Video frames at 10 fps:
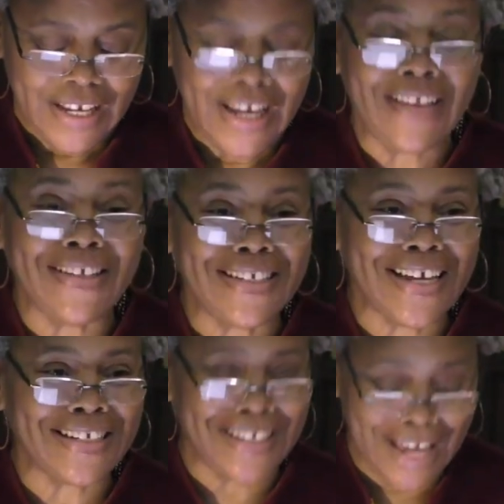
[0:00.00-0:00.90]
In the
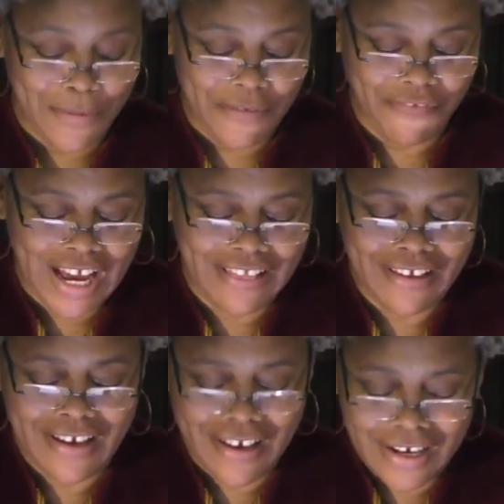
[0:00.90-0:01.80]
text today, we find
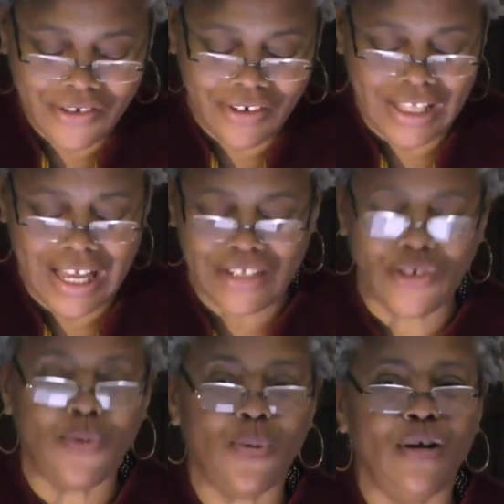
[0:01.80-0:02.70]
the Israelites
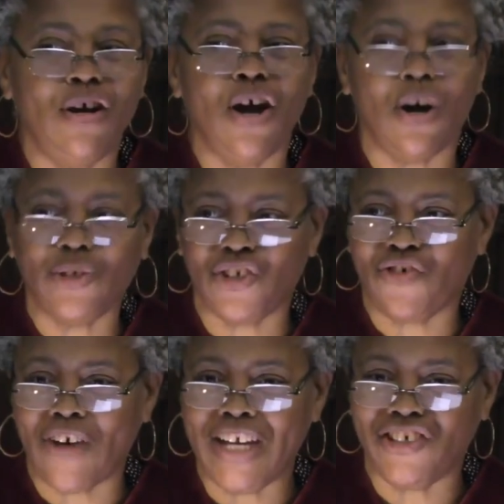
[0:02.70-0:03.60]
who were no
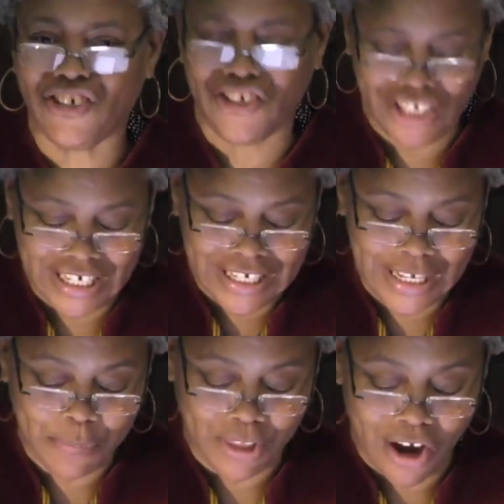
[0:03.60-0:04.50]
strangers to
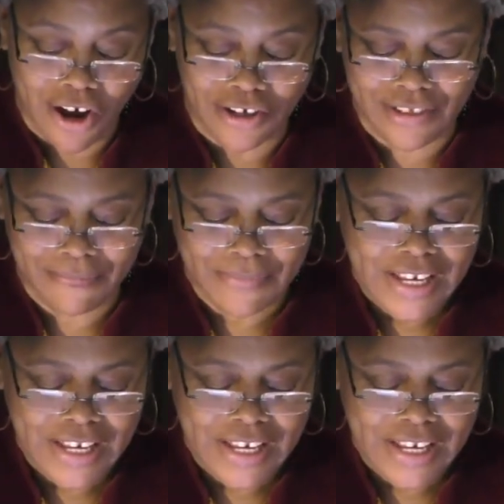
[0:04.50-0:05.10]
deep loss.